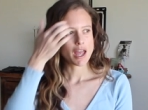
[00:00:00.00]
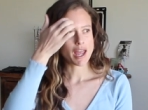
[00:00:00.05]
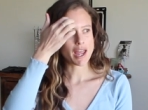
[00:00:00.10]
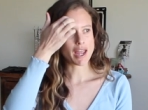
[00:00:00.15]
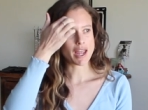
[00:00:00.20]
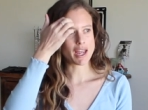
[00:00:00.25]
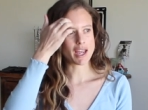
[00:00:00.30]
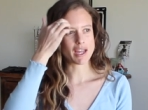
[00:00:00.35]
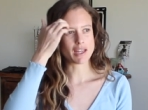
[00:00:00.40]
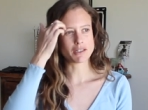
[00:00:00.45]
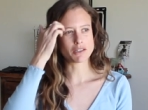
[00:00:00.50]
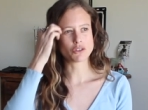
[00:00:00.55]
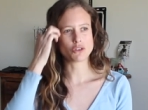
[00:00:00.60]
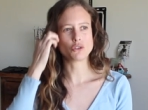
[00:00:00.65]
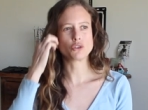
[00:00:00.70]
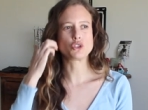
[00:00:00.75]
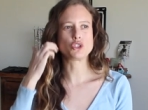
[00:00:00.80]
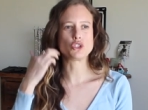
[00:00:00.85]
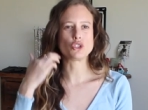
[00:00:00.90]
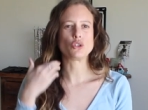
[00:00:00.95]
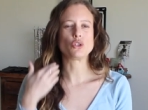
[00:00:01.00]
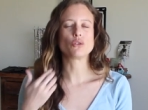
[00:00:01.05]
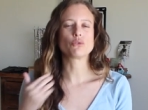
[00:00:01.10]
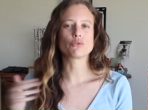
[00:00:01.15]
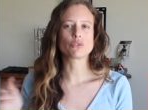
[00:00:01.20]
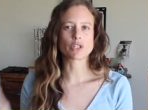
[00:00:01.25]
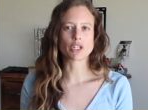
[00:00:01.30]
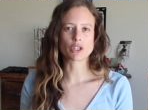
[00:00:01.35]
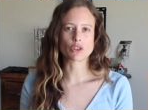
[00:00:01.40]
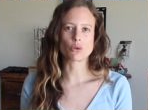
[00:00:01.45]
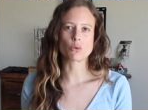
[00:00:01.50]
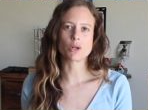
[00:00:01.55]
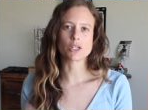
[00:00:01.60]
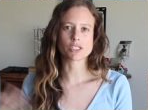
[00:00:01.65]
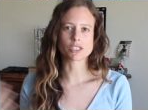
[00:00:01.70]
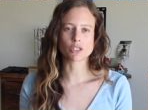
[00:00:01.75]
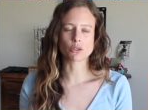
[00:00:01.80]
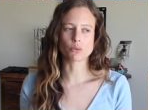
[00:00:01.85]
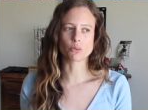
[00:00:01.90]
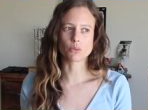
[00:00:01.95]
and they'll do for like the
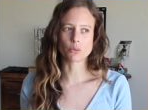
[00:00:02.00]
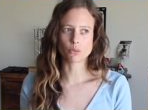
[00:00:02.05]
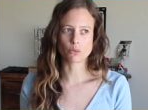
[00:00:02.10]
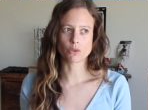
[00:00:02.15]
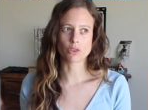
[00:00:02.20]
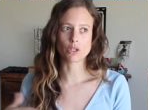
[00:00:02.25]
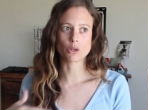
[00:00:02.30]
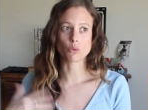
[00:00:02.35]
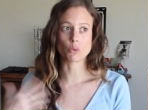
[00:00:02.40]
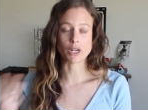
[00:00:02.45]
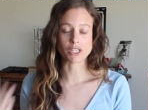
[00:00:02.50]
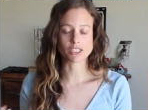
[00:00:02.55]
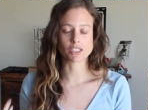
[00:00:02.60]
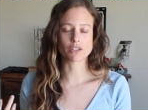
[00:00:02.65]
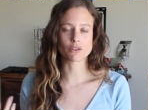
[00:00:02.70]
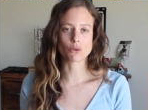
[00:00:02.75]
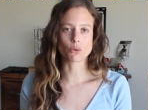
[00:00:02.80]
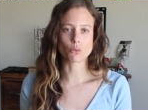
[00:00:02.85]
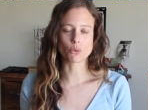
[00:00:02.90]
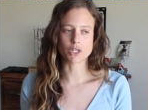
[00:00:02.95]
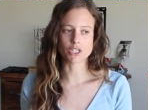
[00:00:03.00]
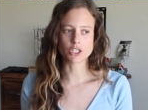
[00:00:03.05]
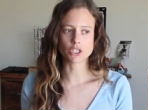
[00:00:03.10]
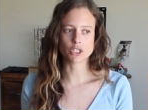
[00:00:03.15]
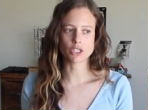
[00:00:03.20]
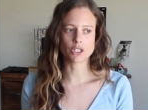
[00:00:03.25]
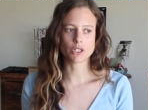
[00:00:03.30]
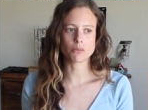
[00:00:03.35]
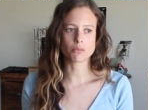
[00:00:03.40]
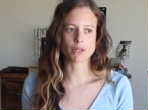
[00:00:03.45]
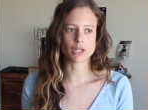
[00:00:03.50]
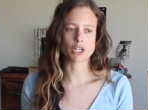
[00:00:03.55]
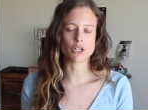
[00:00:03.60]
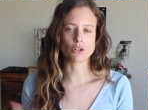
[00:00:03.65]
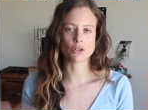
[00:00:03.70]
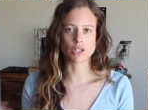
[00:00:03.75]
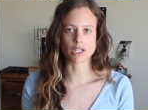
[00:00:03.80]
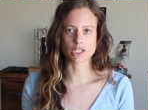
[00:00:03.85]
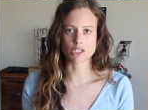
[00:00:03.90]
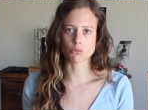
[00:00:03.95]
rest the rest of the winter but I
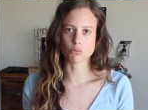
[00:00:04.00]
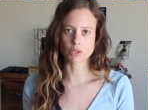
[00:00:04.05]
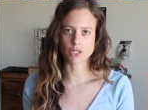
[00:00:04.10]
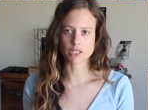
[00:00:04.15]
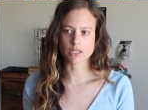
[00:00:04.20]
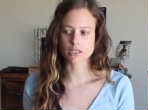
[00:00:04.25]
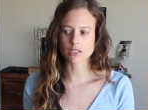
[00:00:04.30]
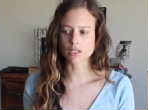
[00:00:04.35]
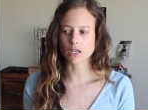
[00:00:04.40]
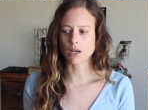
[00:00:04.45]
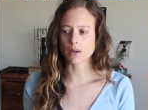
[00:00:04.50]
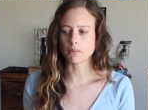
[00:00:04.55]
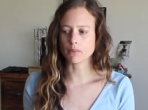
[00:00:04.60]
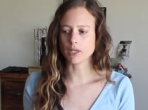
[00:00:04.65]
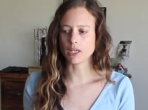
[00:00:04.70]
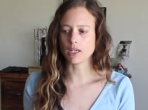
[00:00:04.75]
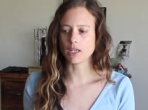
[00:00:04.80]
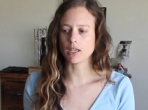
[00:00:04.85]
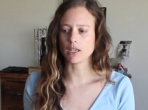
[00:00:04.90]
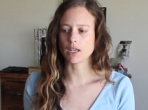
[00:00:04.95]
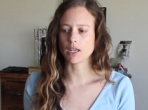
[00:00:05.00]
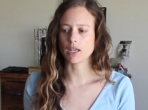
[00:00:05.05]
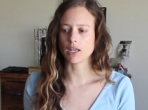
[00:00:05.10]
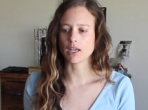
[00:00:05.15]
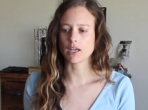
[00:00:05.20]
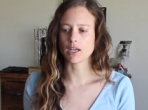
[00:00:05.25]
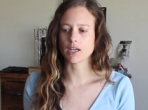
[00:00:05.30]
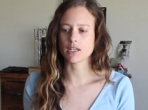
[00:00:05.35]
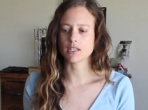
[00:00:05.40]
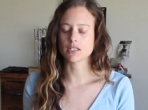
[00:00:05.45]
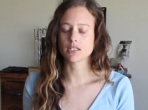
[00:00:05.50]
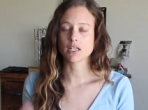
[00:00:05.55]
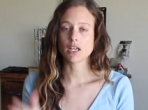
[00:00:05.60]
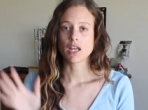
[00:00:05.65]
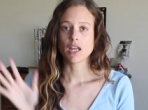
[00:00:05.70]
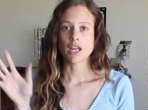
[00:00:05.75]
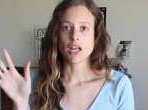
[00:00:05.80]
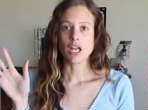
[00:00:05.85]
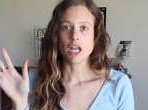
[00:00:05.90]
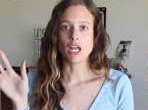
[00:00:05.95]
know like spring's coming and
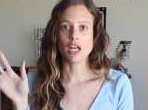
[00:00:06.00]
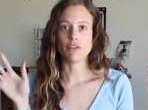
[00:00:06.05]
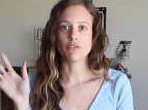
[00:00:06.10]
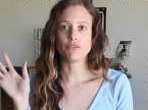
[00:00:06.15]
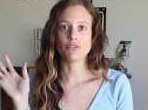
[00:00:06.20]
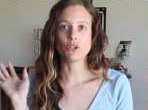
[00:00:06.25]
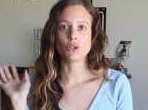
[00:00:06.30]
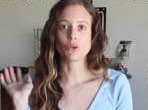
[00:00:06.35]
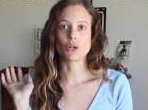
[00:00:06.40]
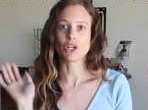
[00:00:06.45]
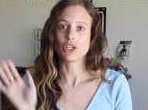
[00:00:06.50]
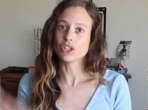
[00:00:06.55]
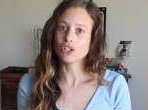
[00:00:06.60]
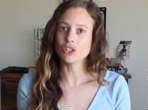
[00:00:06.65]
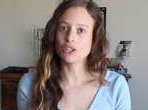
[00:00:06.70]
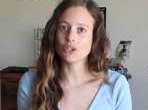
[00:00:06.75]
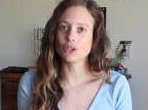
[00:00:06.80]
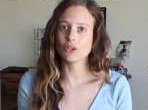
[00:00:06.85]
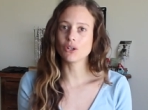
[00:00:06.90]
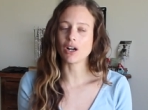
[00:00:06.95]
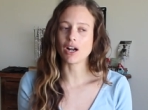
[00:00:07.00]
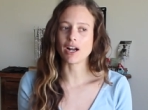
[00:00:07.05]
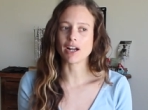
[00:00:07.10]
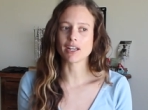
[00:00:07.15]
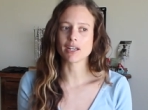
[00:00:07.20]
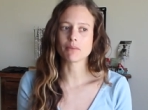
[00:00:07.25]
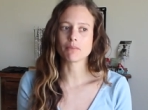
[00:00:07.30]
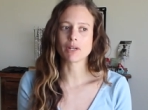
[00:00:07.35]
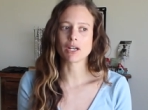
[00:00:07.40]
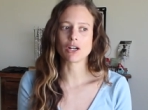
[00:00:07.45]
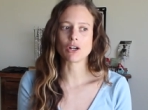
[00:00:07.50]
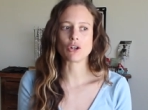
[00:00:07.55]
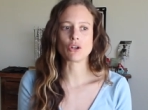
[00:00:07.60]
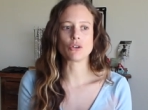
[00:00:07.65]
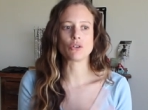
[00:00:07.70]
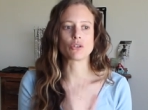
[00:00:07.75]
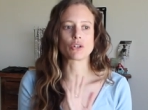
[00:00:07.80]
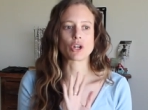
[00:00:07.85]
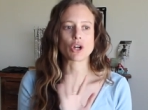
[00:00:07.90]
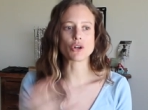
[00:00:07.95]
if you are new I am
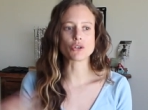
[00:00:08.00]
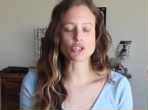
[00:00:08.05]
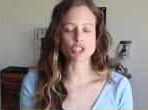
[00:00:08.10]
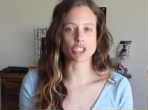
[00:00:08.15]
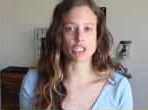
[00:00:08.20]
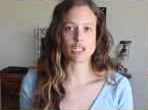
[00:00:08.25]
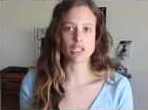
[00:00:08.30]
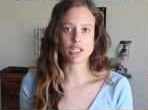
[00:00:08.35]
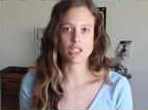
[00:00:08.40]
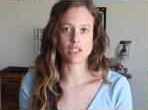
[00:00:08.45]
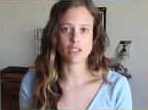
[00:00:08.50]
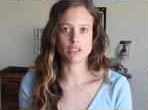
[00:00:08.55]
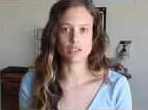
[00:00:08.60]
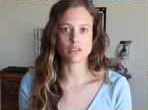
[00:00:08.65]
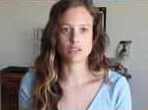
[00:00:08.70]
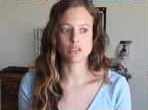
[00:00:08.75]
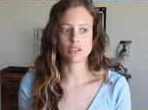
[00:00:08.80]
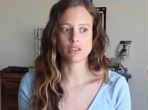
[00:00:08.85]
now coaching